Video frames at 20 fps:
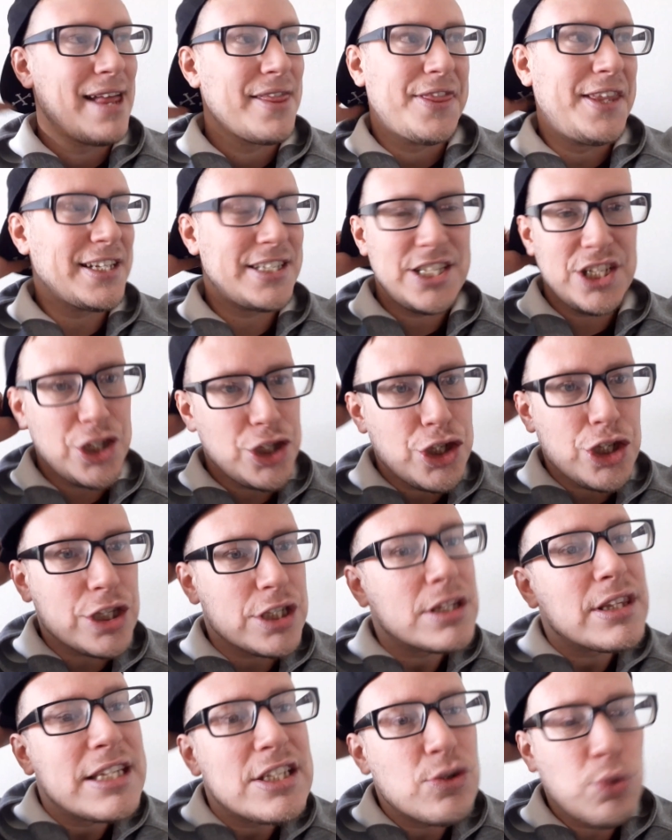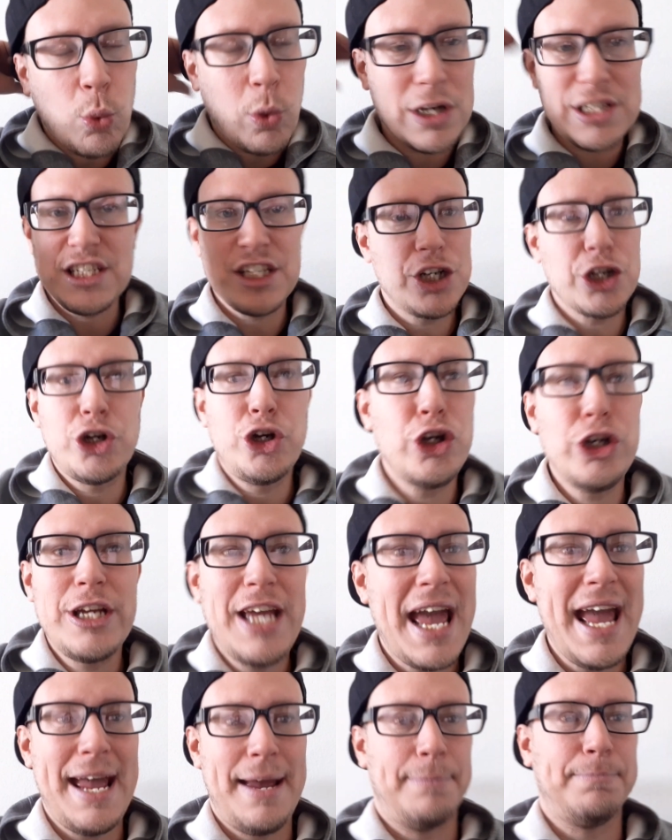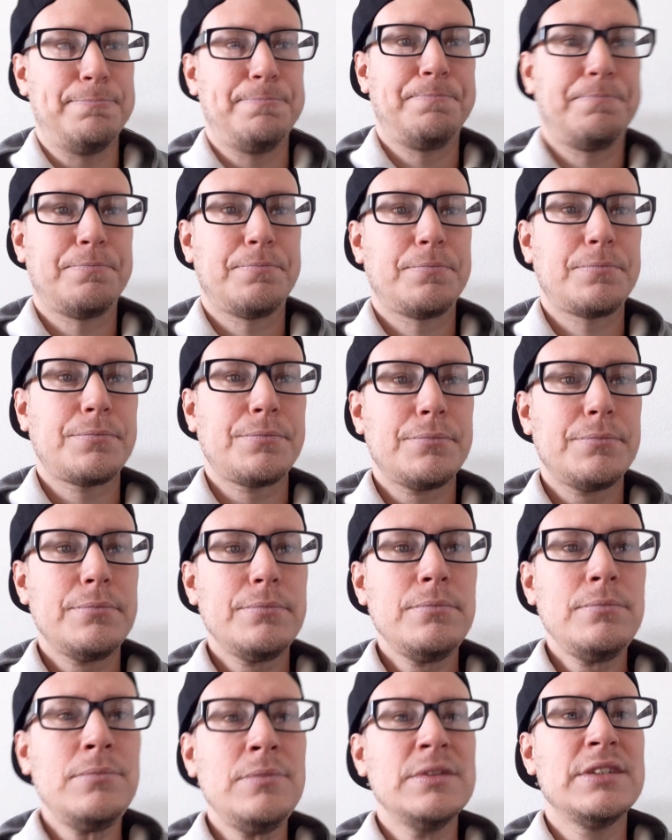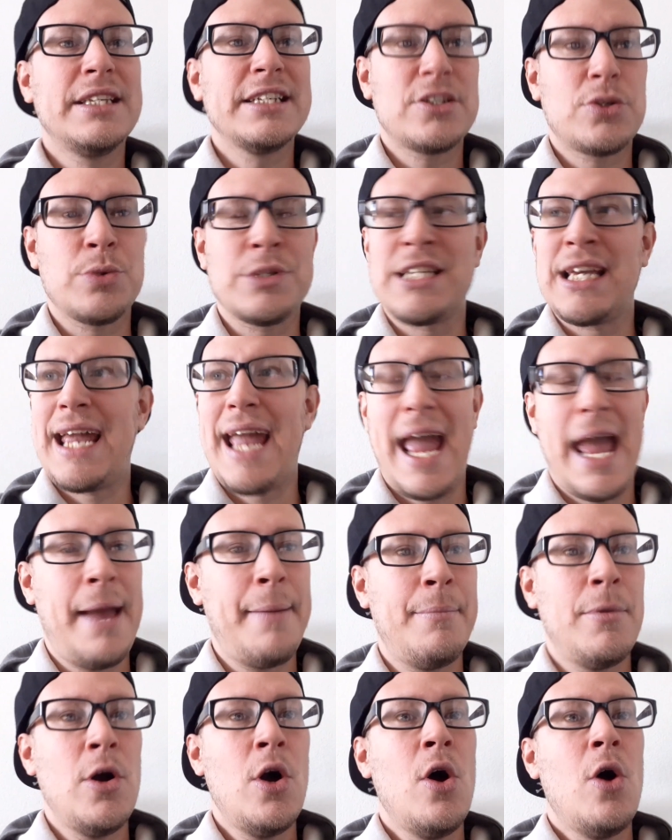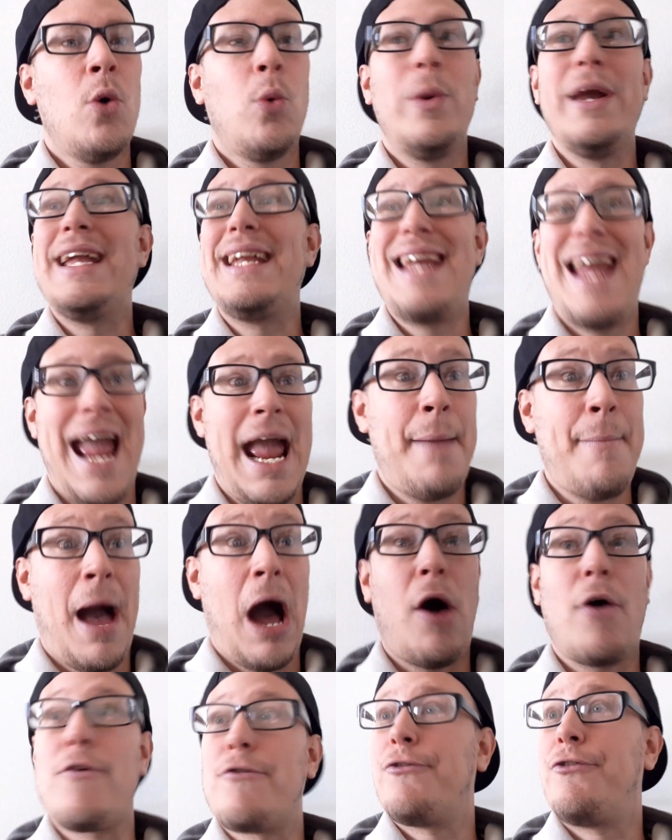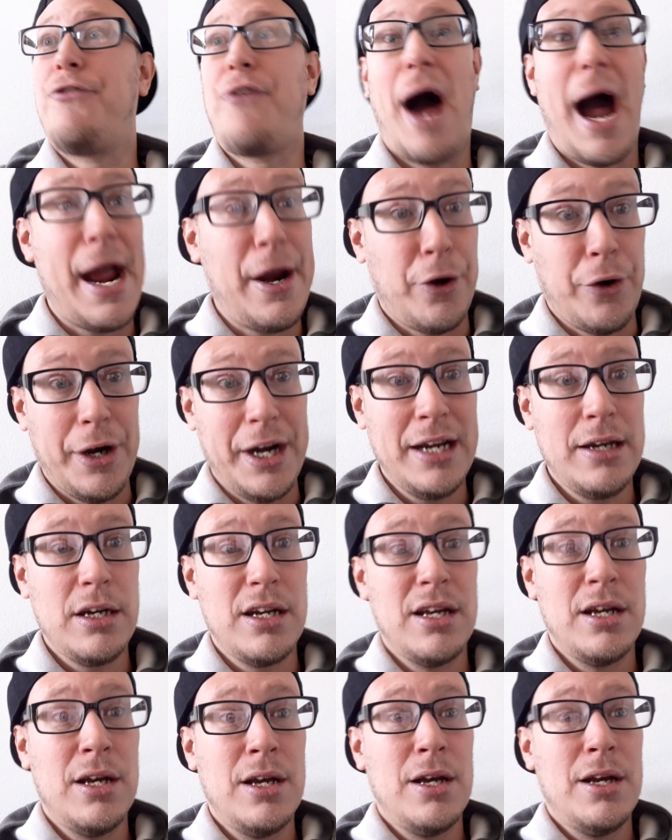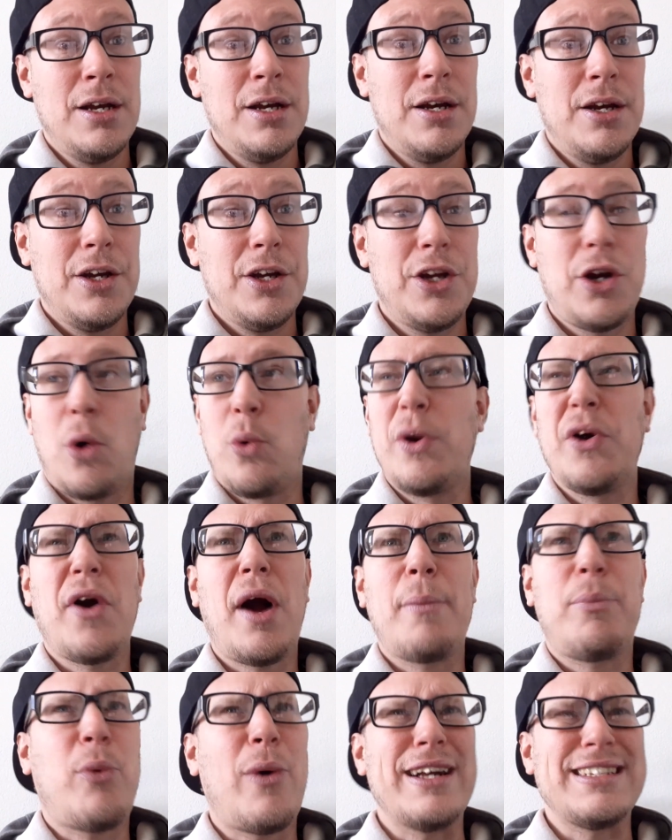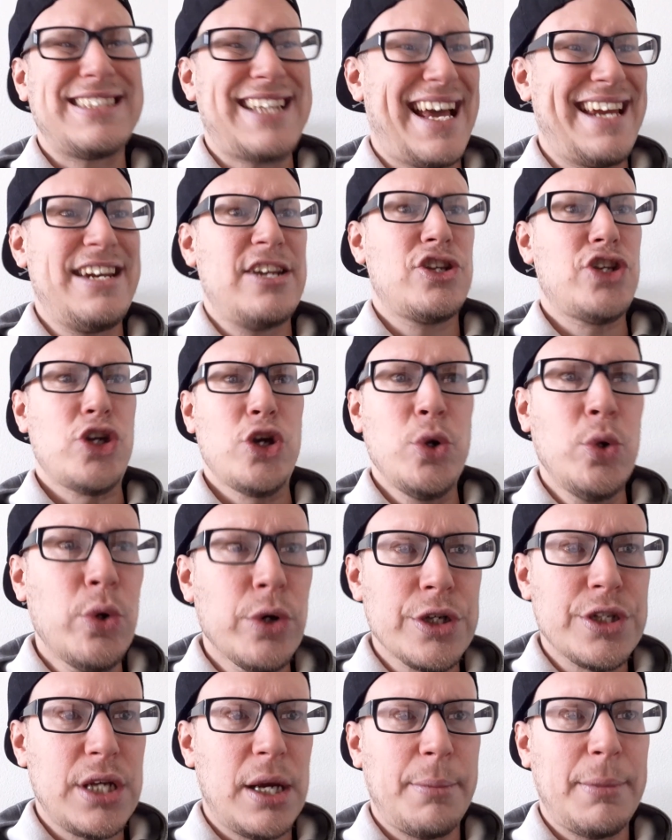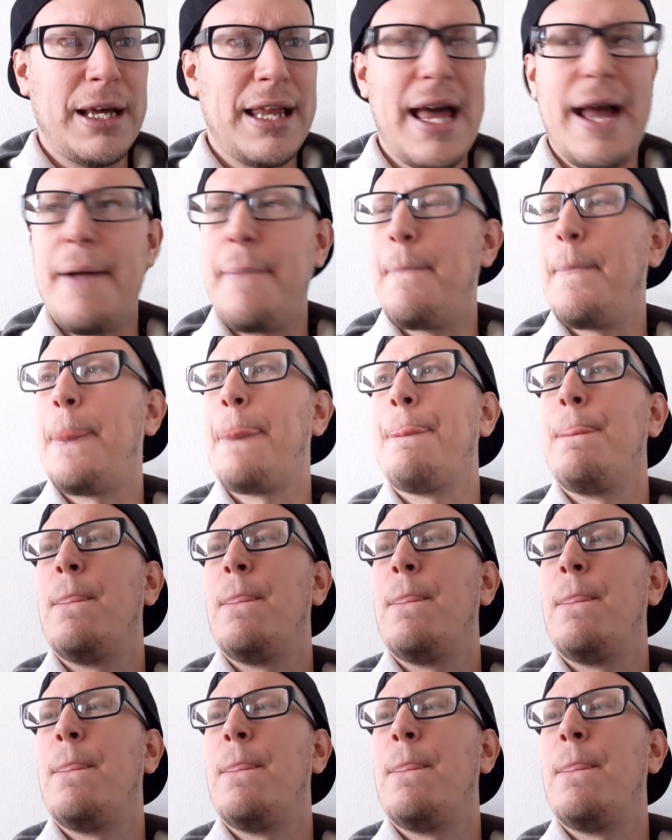This wasn't a good game. This was a game we came out firing. You know, we were up, 10-2 or something like that?